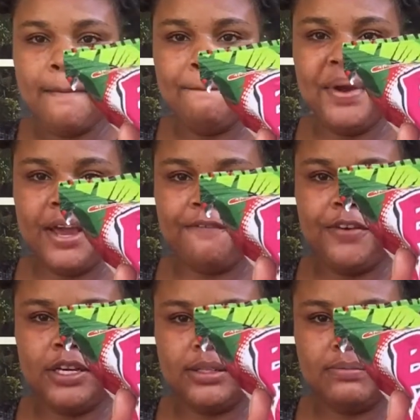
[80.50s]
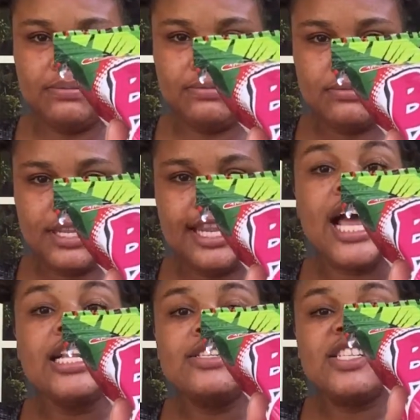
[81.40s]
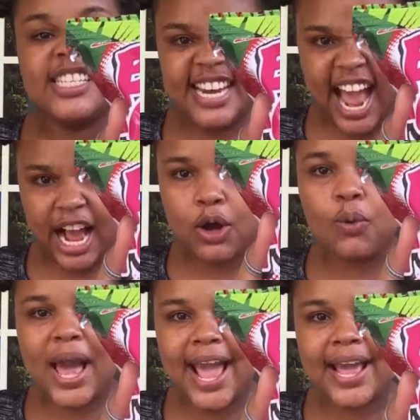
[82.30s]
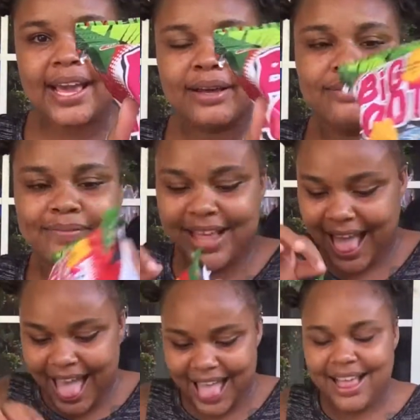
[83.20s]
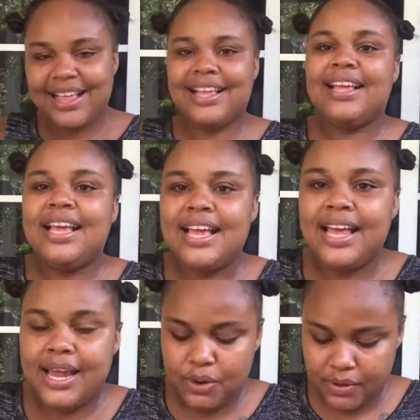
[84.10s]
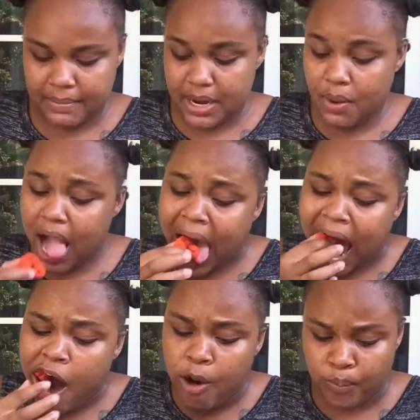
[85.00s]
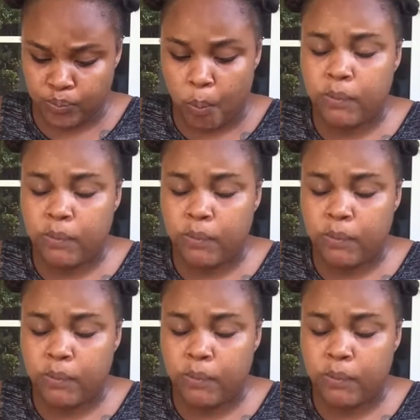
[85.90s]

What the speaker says: Bigfoot. Let's knock away. Anyway, I'm now home.